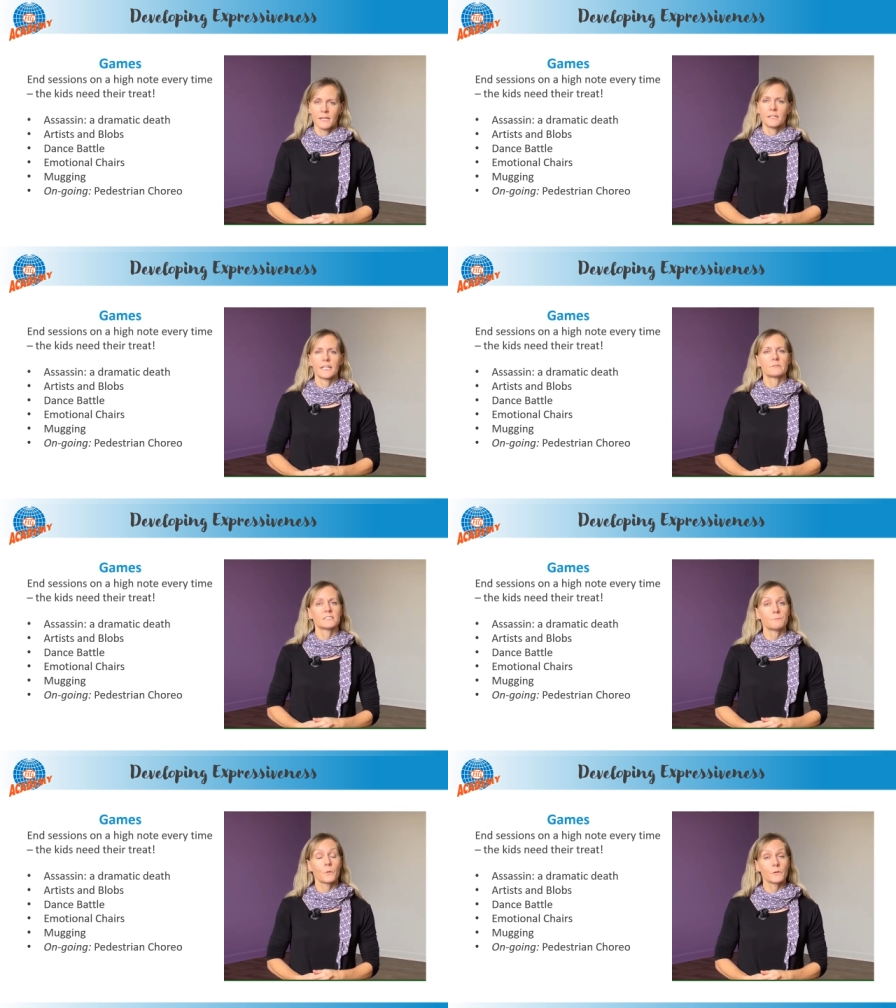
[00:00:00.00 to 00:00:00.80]
Now, it's
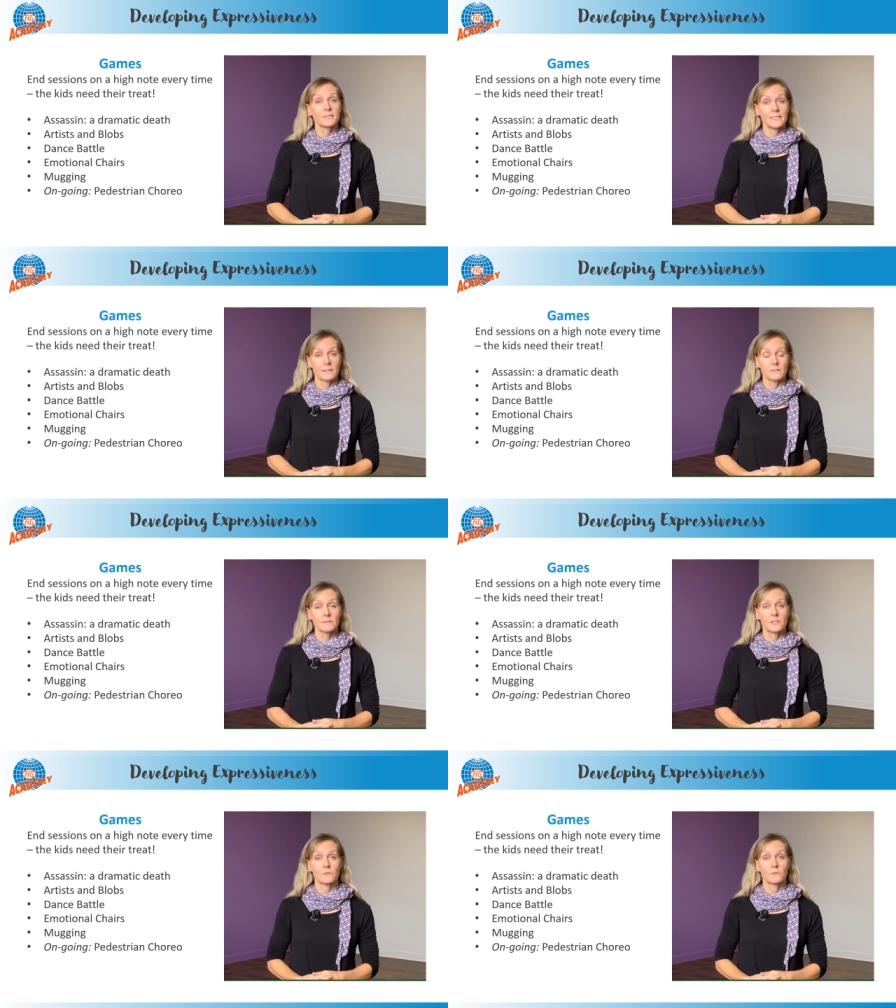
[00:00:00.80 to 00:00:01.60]
important here
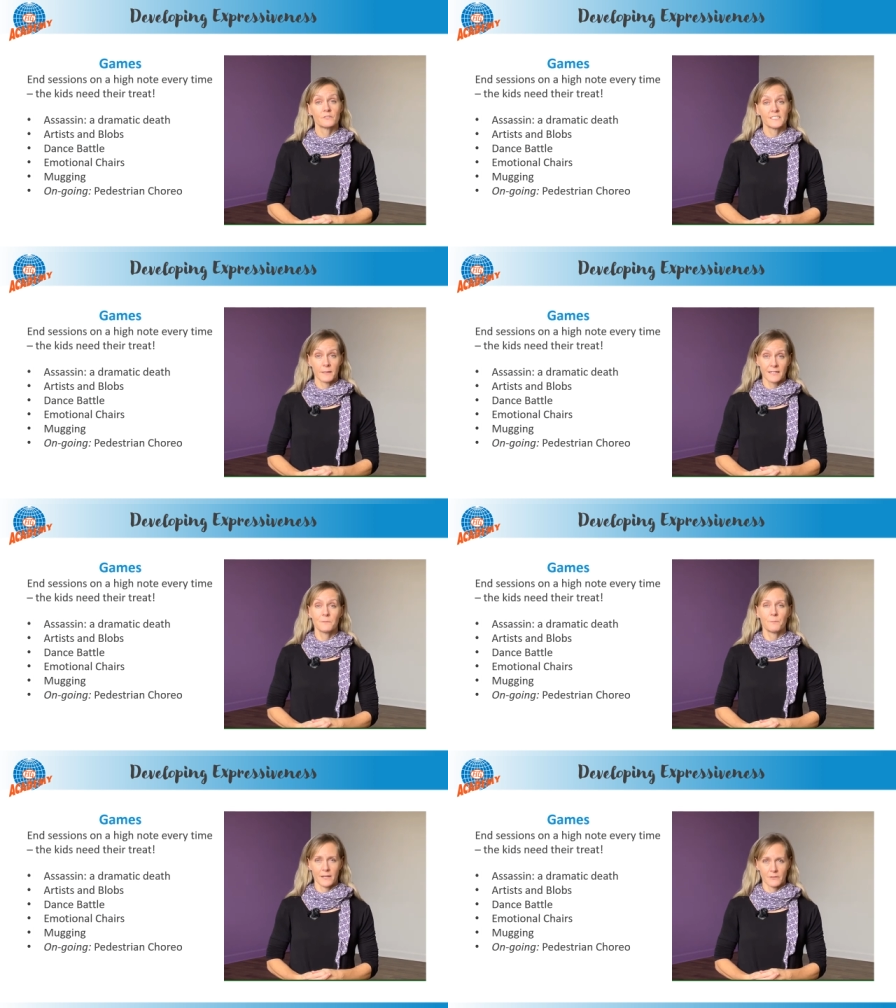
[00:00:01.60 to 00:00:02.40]
to respect
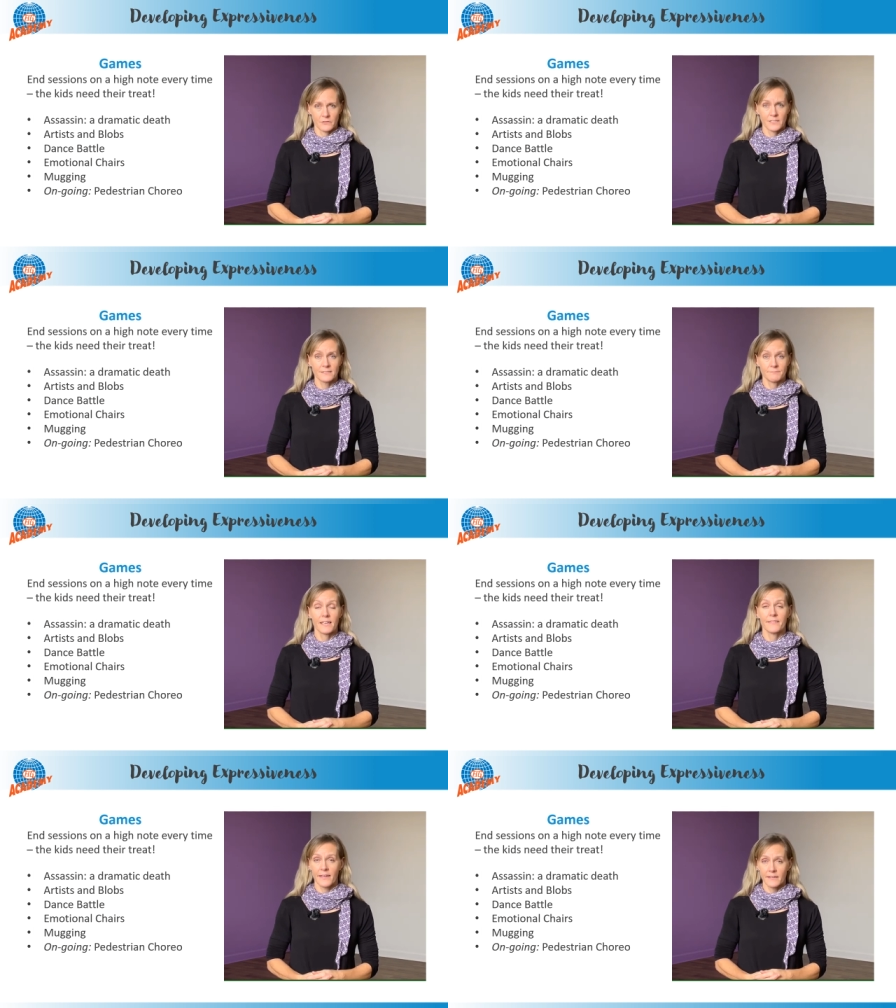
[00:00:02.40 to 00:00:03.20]
boundaries,
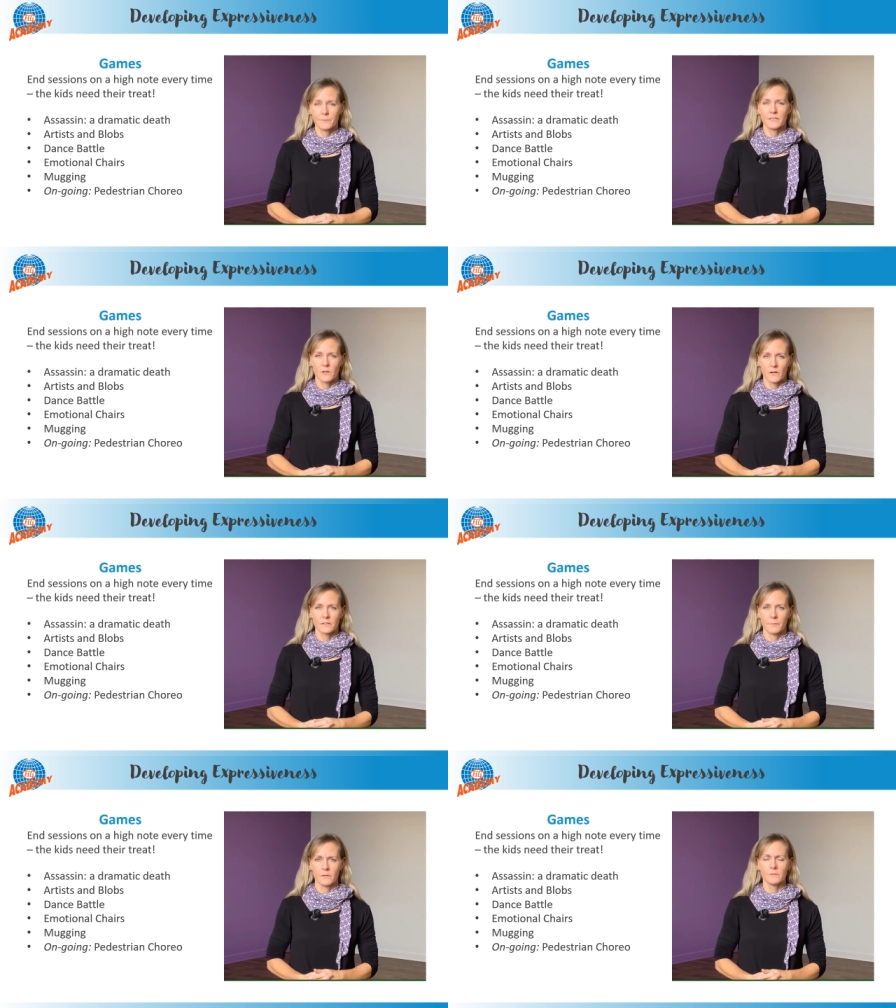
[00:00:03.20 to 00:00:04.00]
and that can be talked
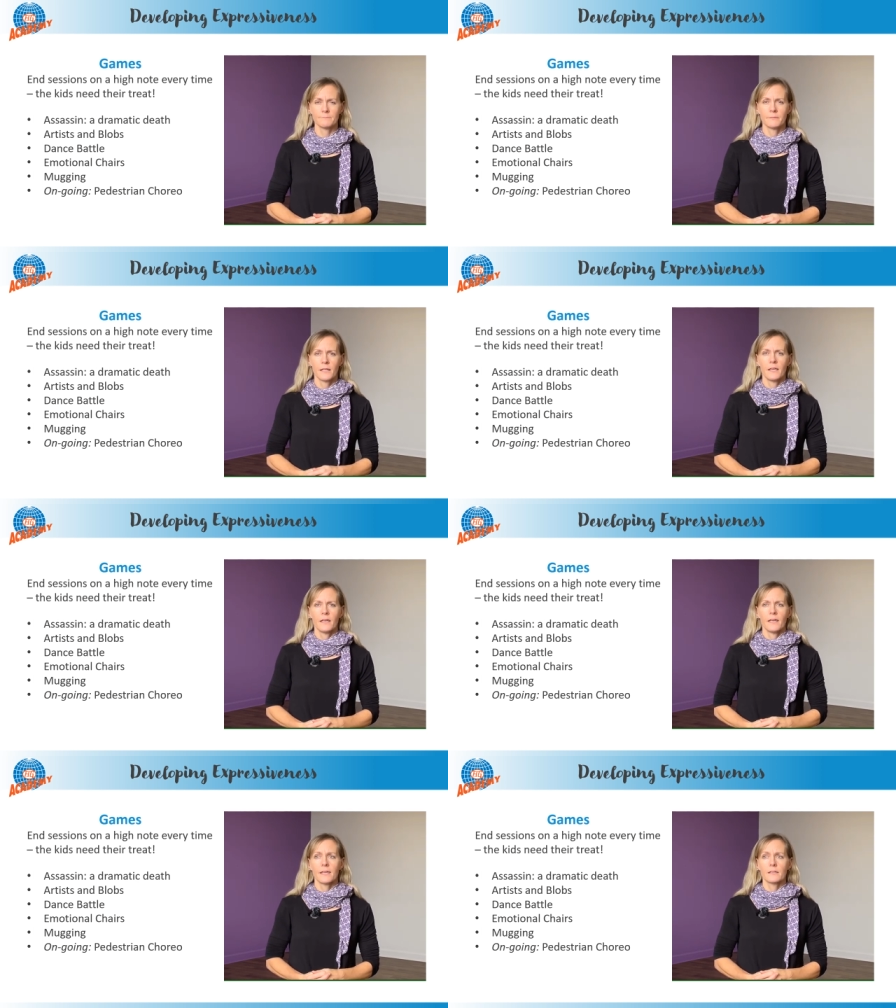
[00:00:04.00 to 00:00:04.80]
about,
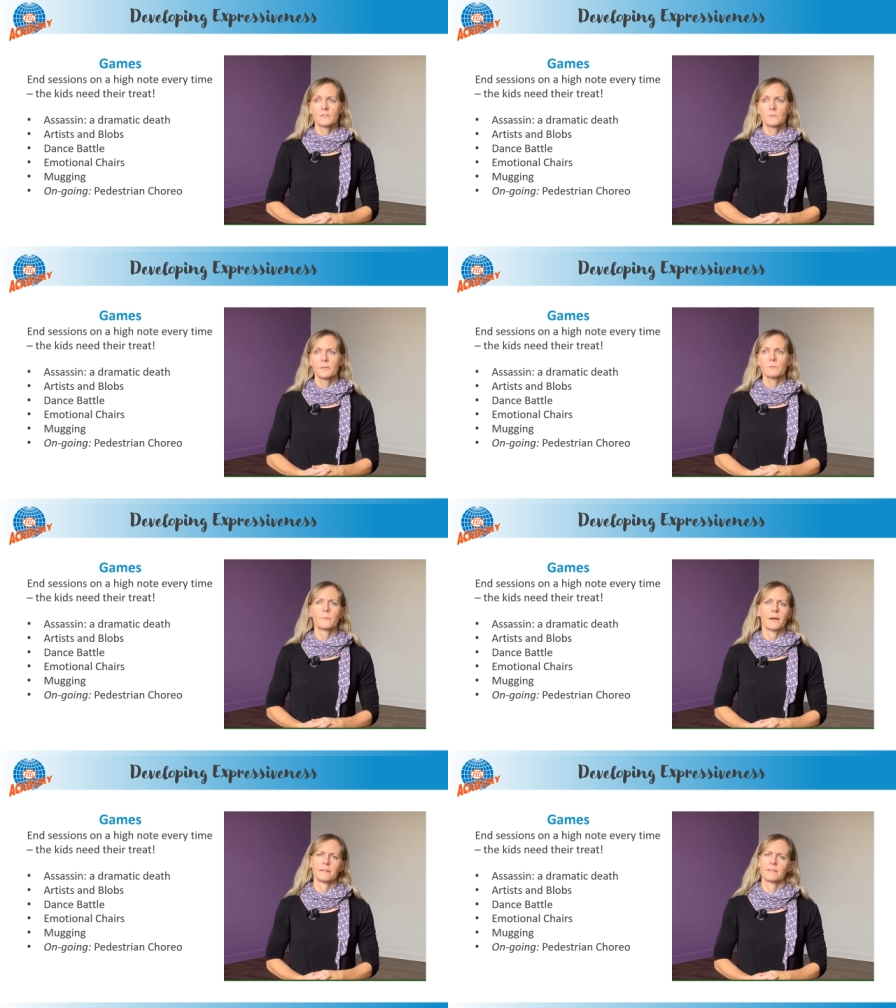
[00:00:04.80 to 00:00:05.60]
and to be
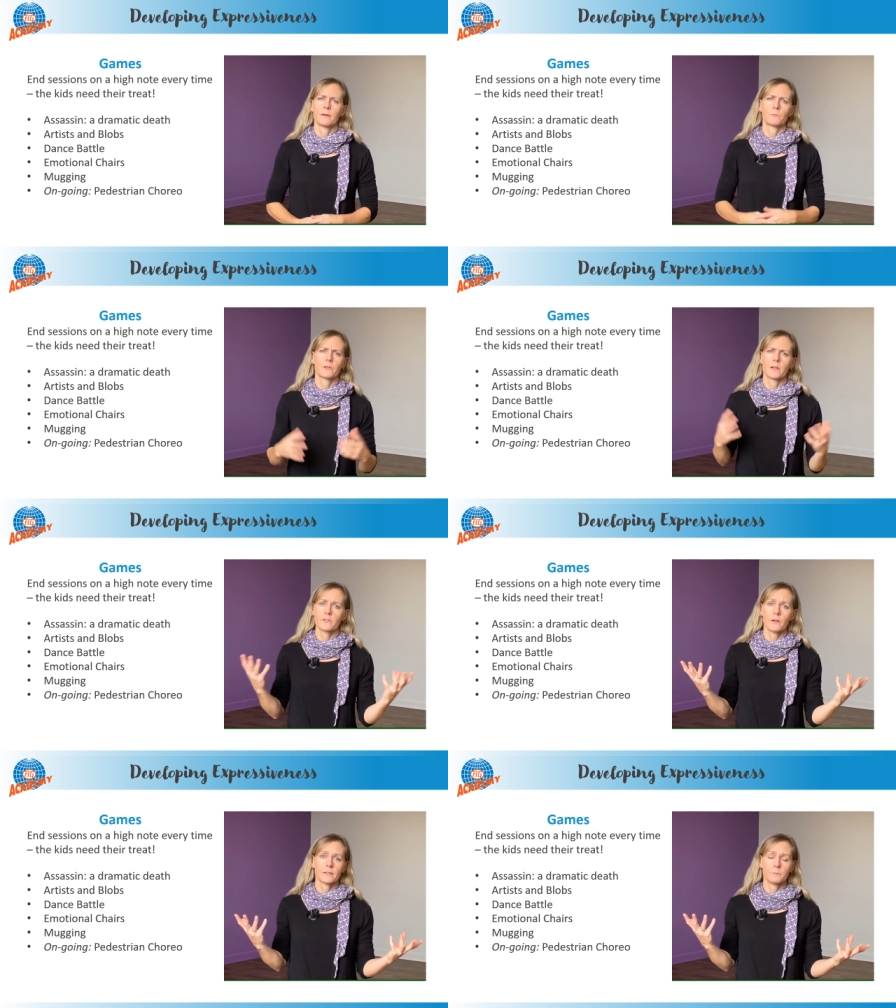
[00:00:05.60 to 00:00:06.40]
reminded that we're not
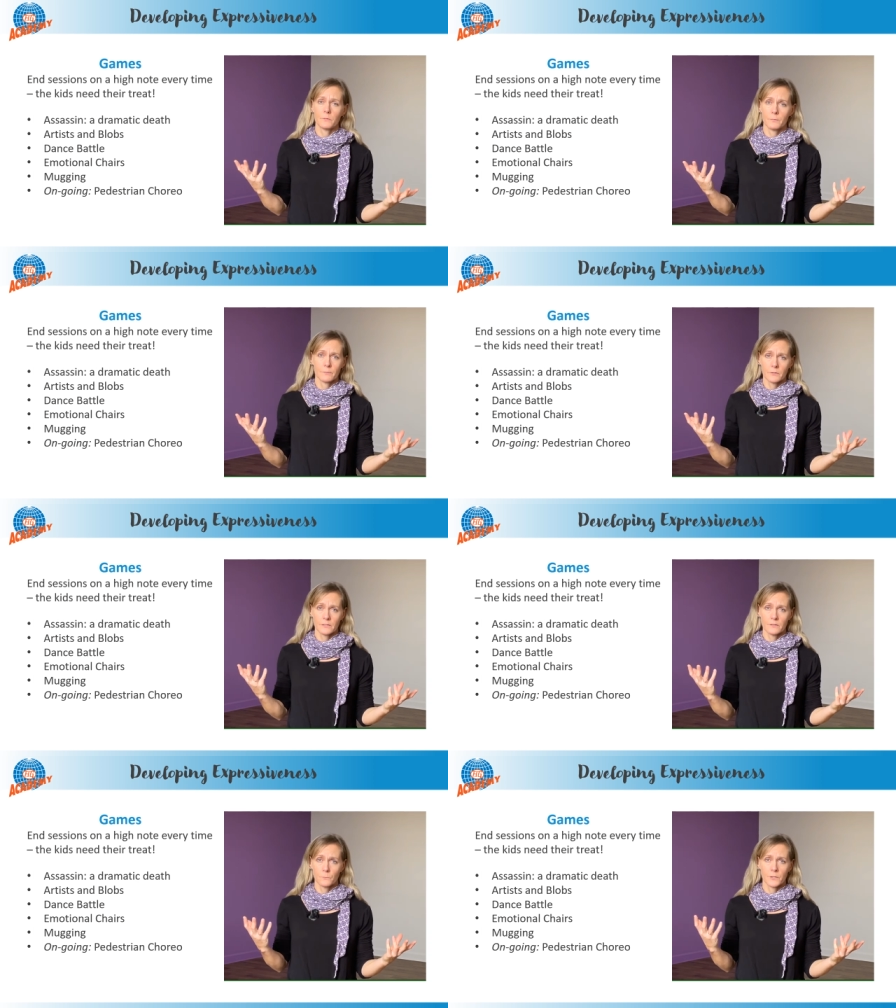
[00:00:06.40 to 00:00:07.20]
trying to put people
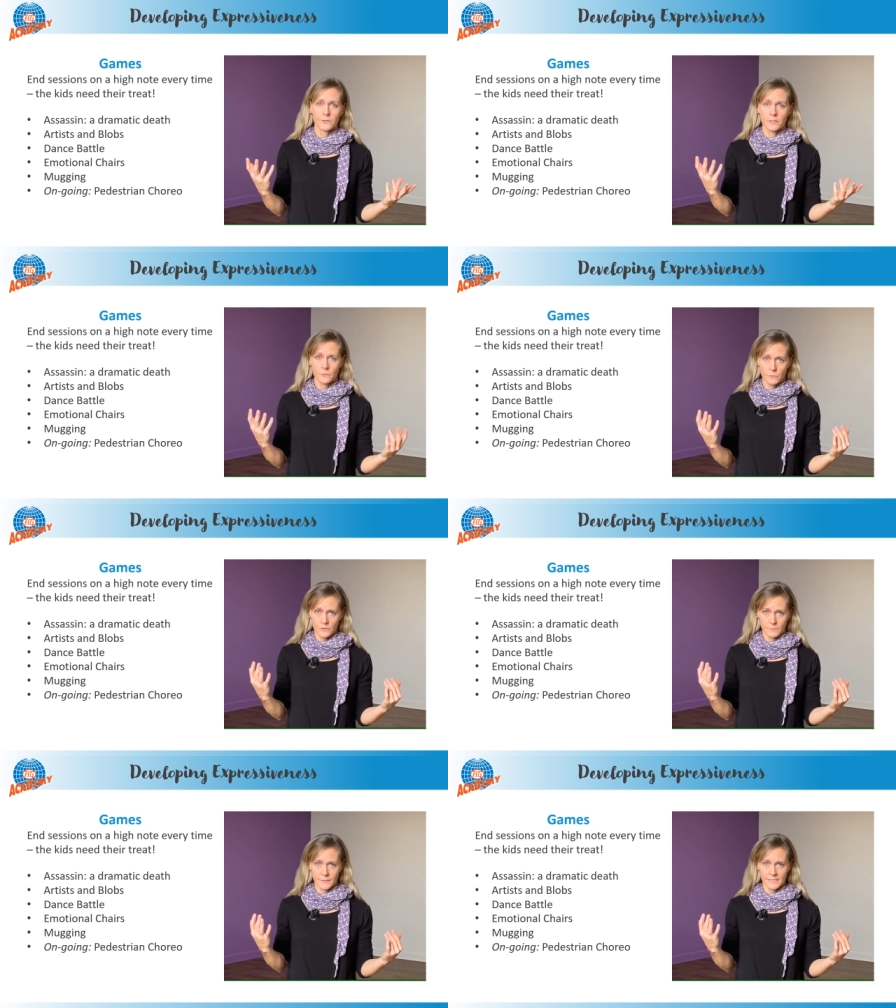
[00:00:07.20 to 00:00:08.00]
into weird
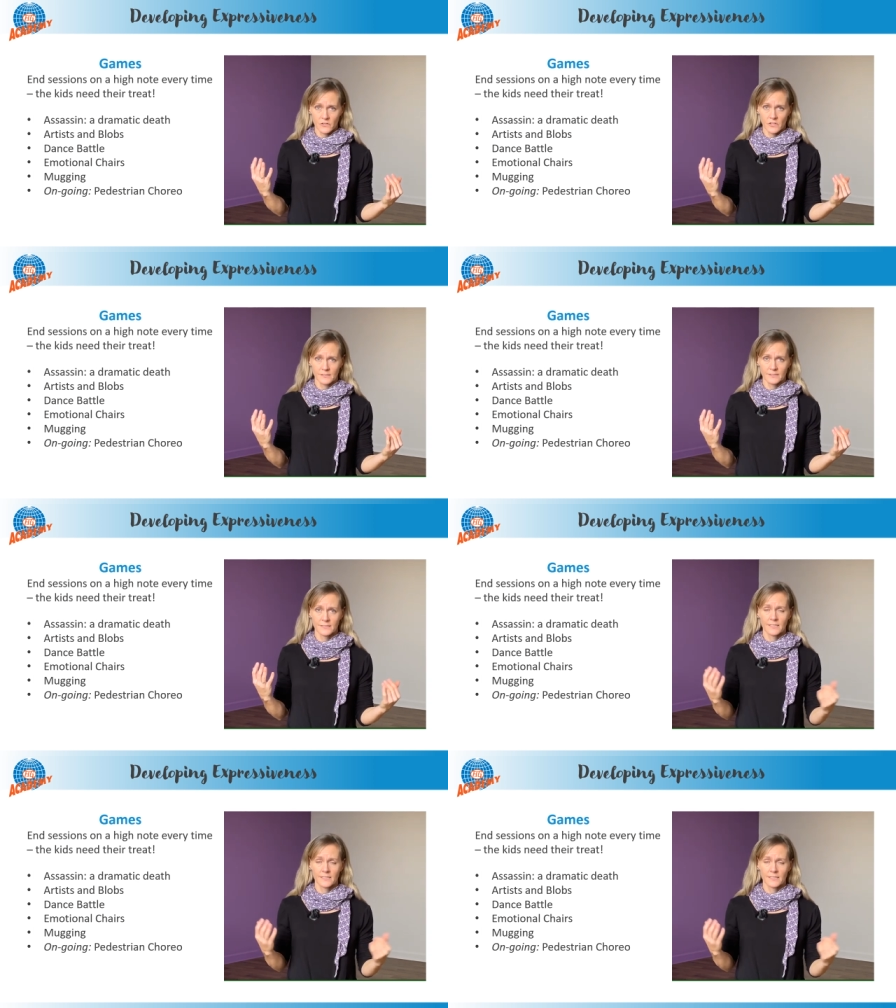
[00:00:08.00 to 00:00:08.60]
contortion positions.